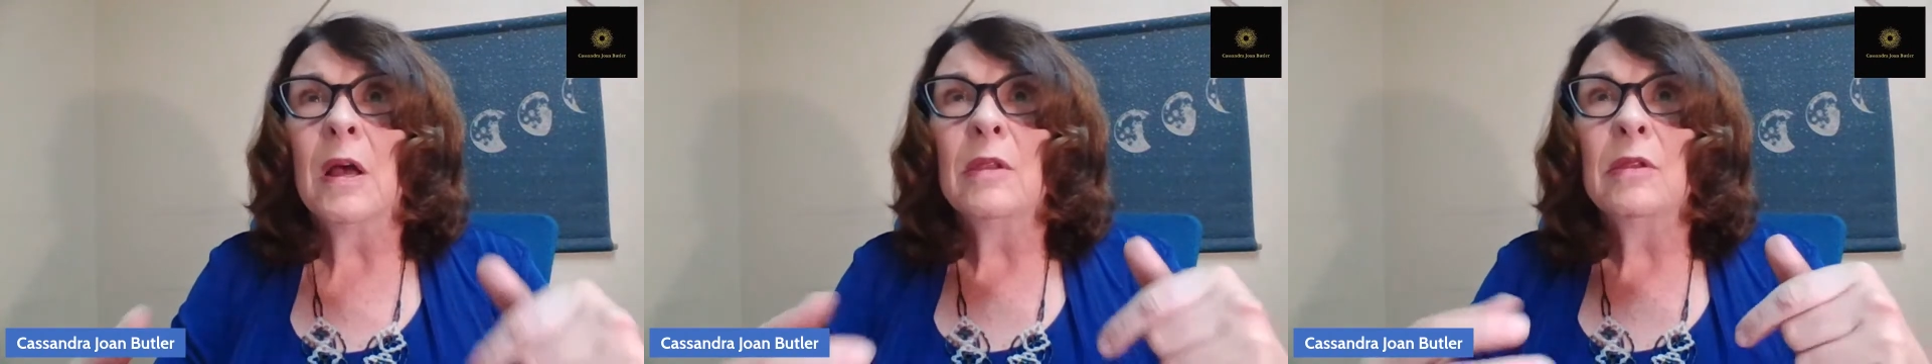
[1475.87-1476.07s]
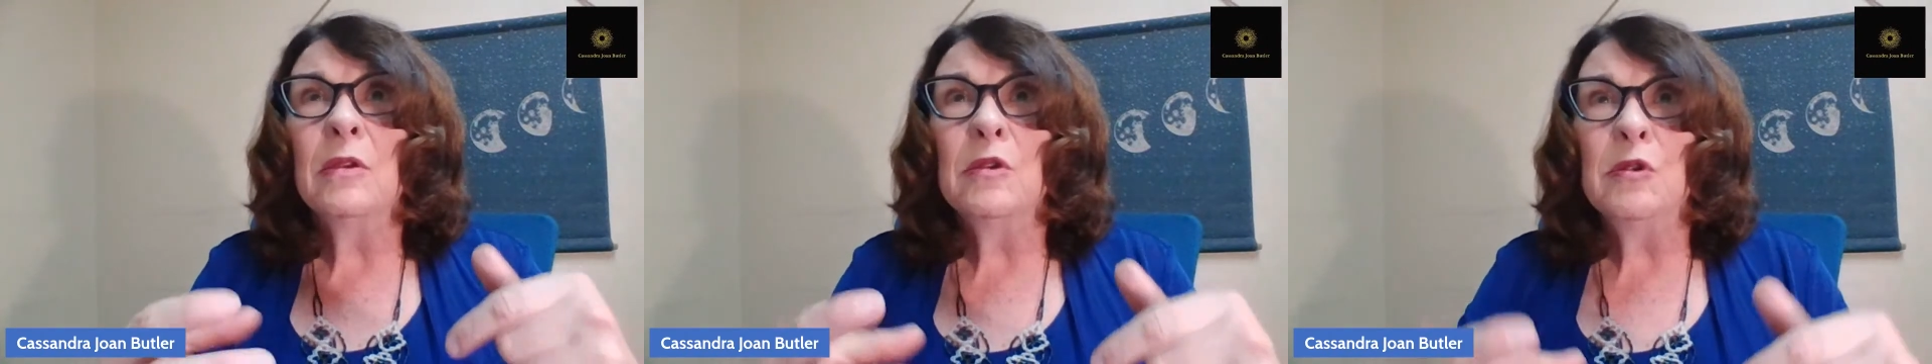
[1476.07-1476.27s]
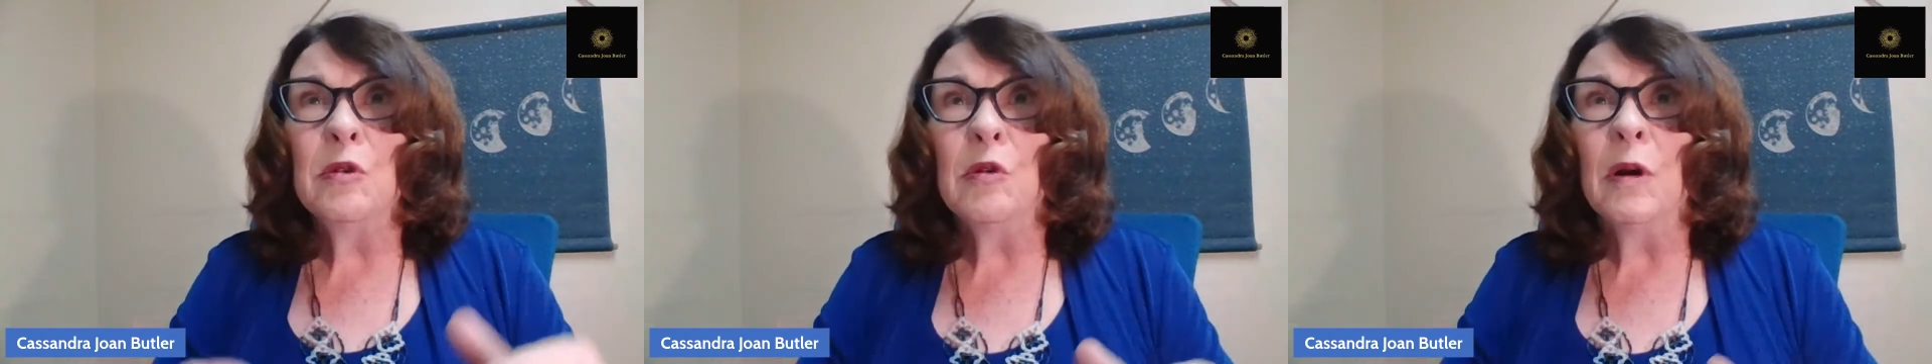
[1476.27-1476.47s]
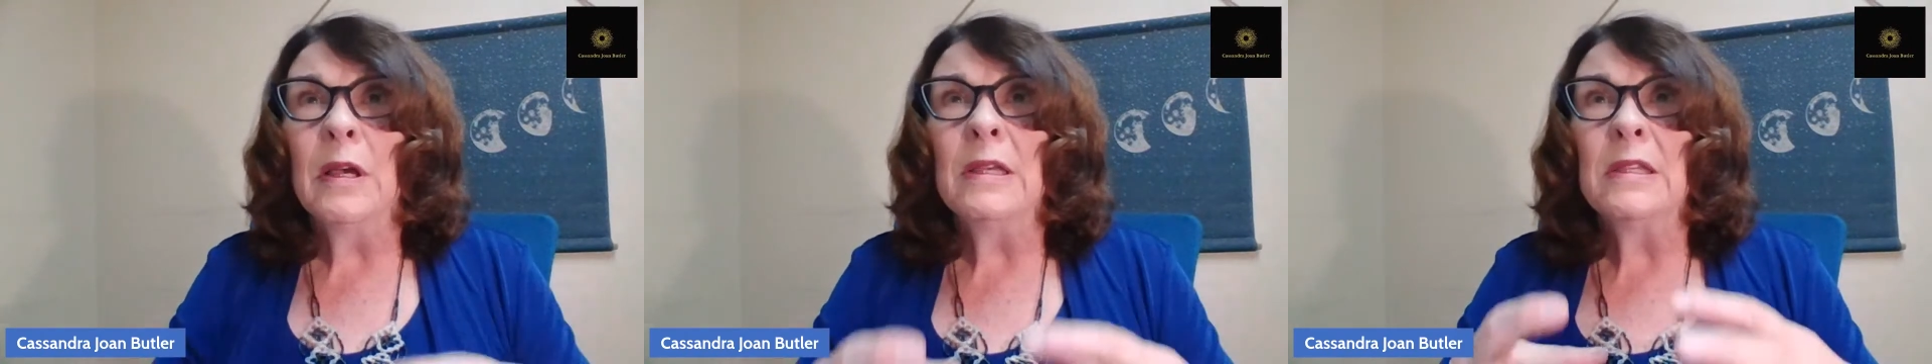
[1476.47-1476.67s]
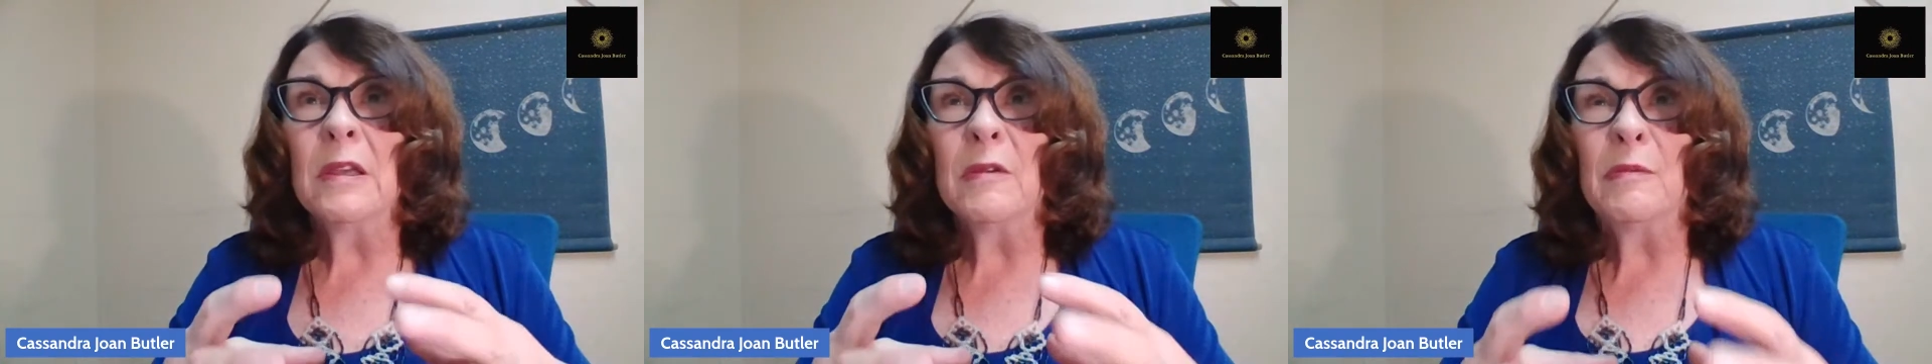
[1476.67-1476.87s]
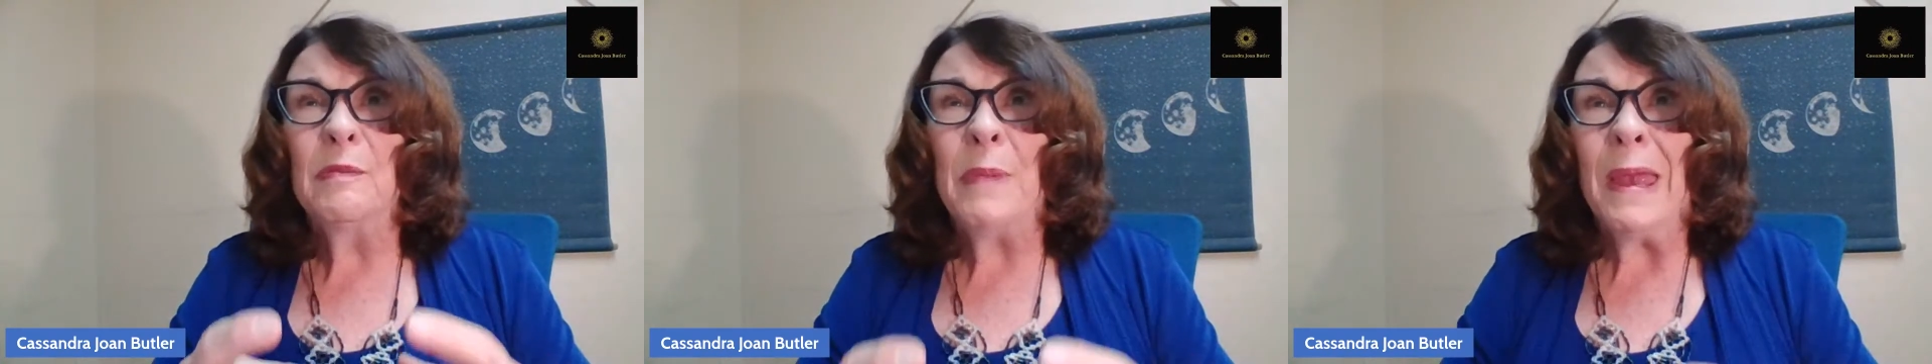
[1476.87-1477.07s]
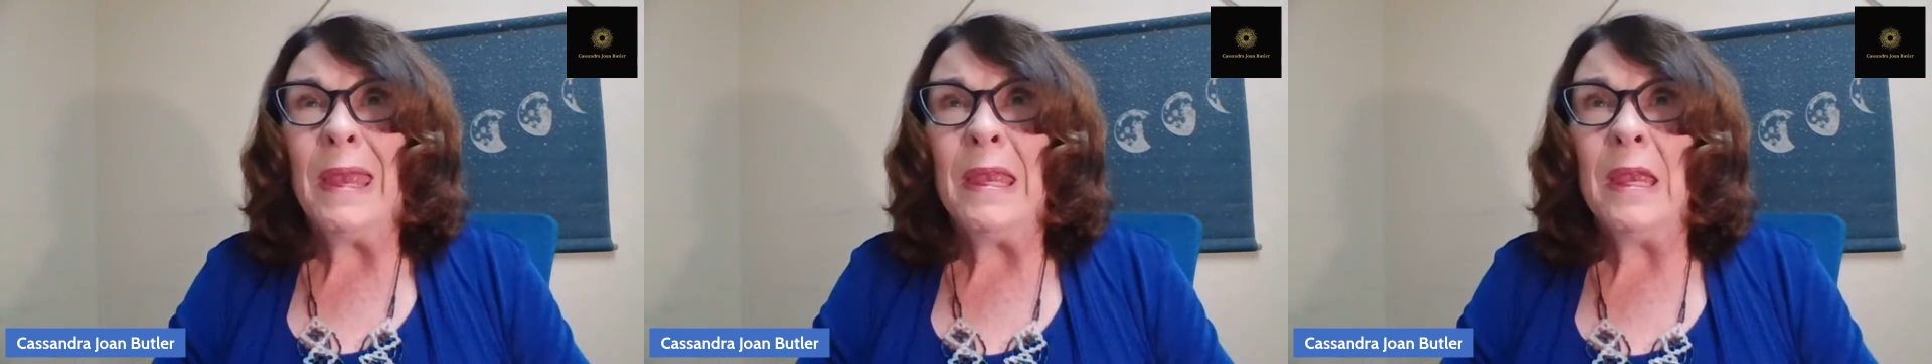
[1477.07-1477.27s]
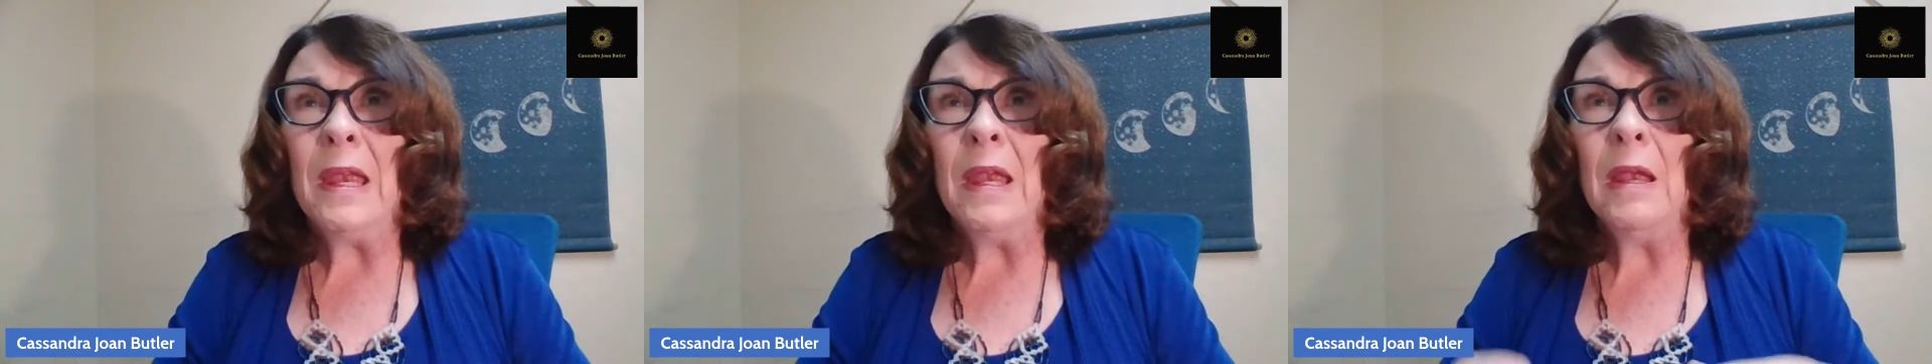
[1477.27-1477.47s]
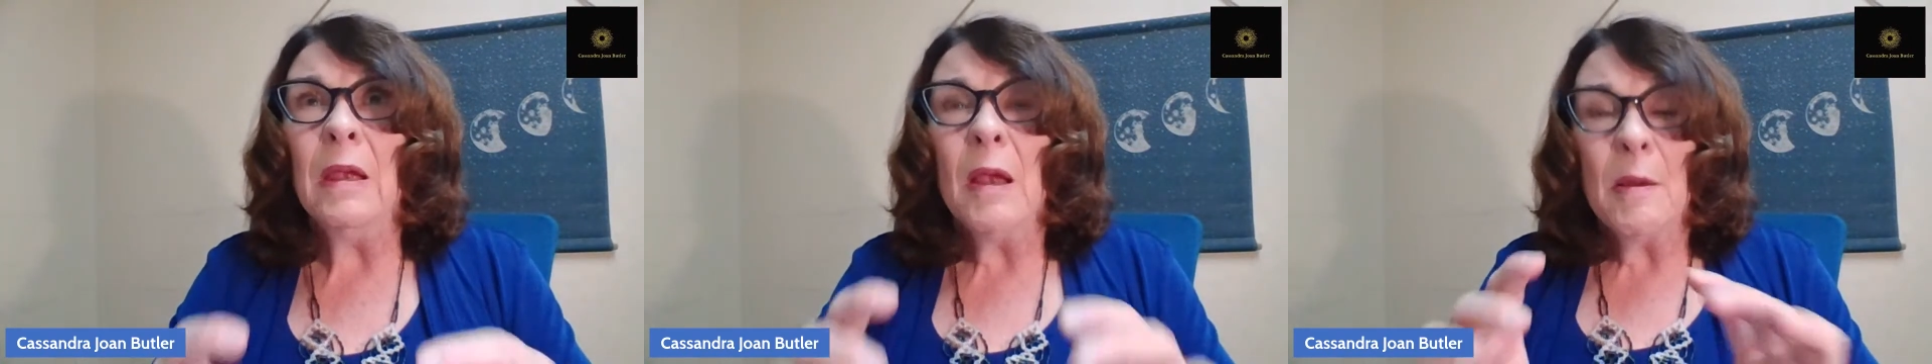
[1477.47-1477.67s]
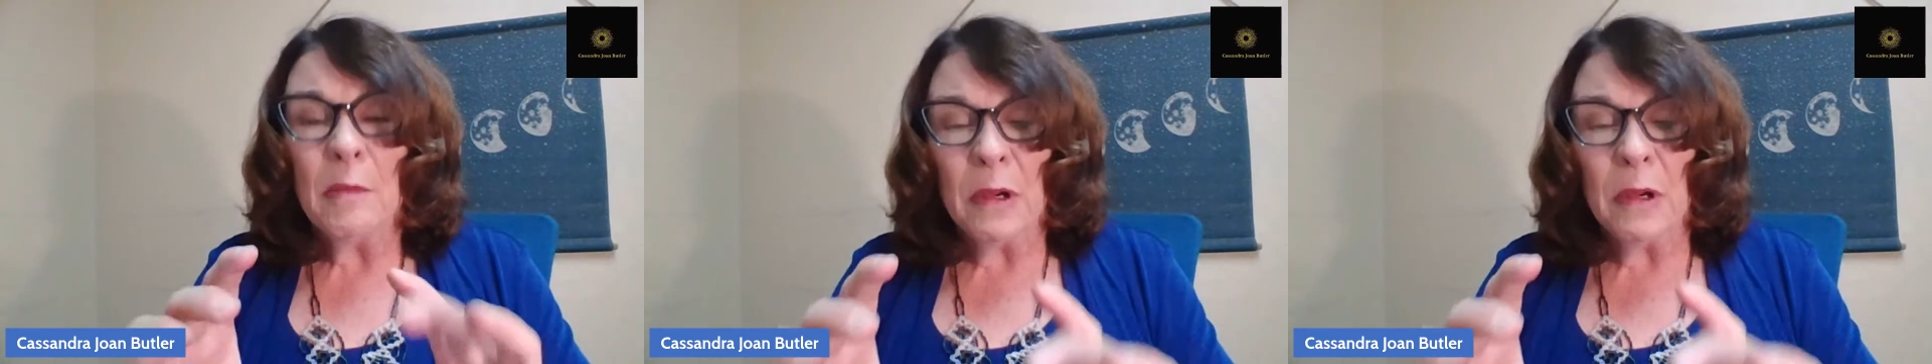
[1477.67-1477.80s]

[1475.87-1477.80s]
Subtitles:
the joys of baking,